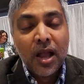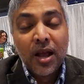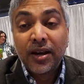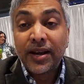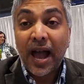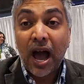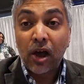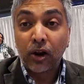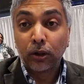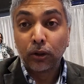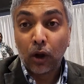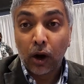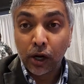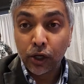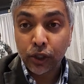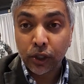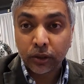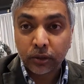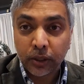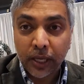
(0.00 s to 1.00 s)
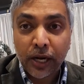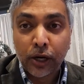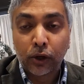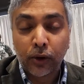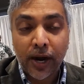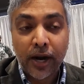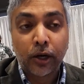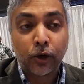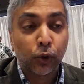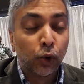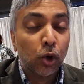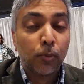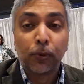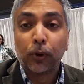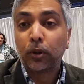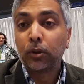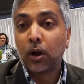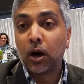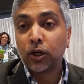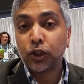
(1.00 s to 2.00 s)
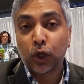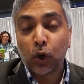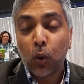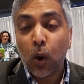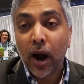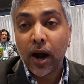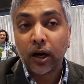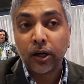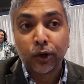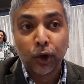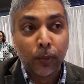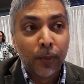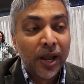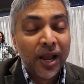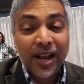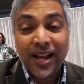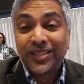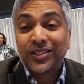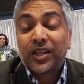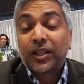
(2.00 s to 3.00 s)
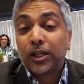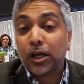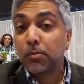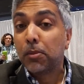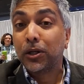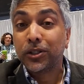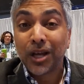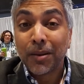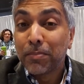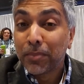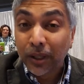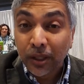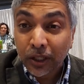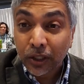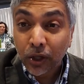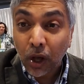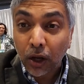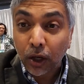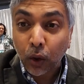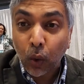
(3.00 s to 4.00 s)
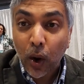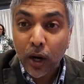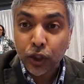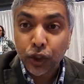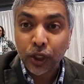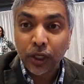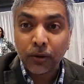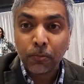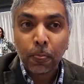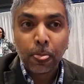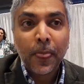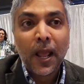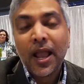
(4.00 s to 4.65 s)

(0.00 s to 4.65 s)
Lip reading: Now at a large integrated group or a large acquired group, it's suddenly a multi-million-dollar question,